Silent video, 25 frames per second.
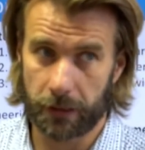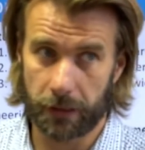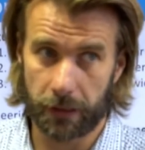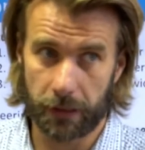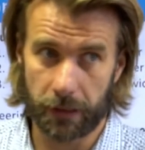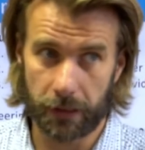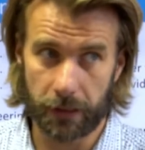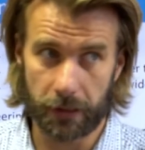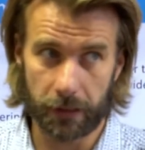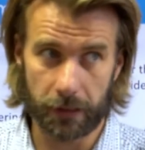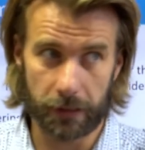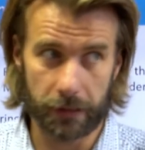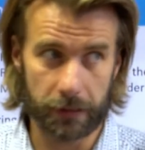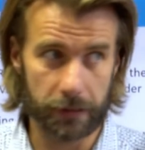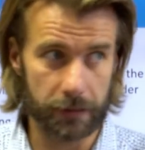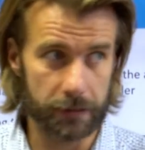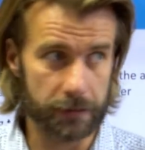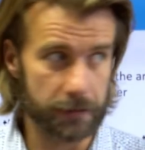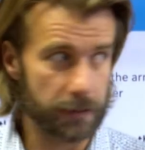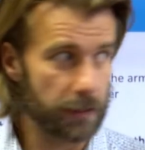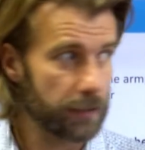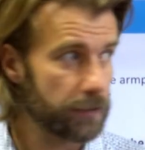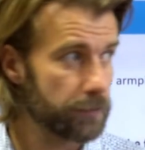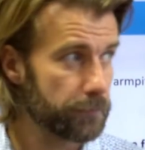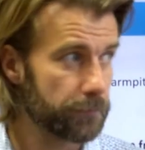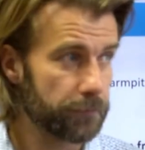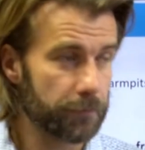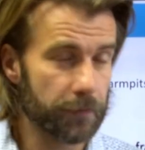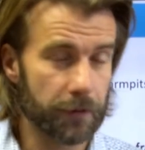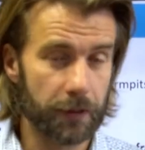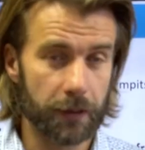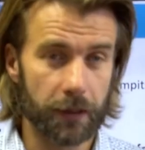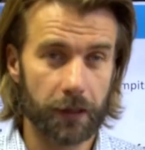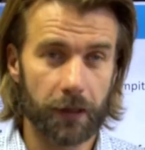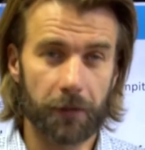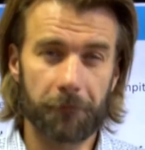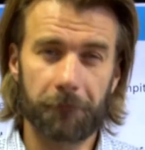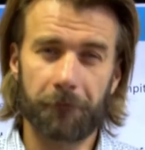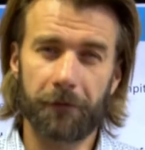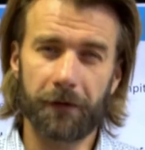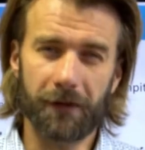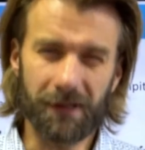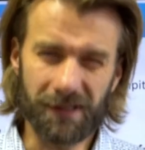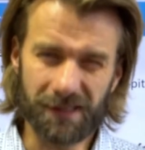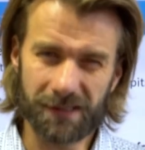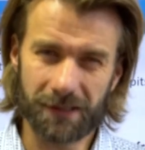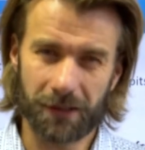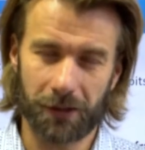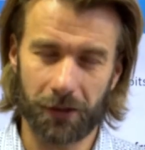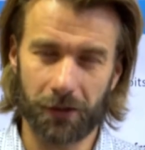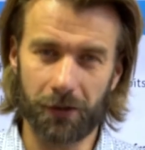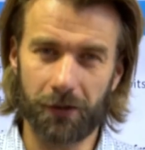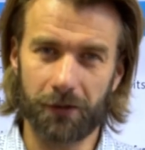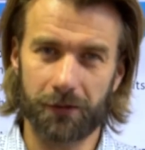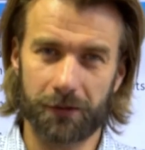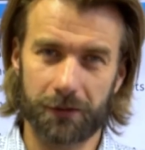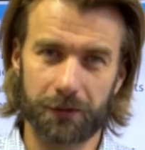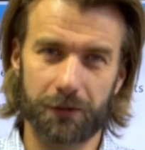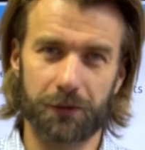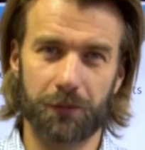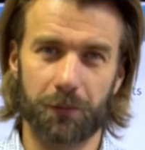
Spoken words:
and it feels good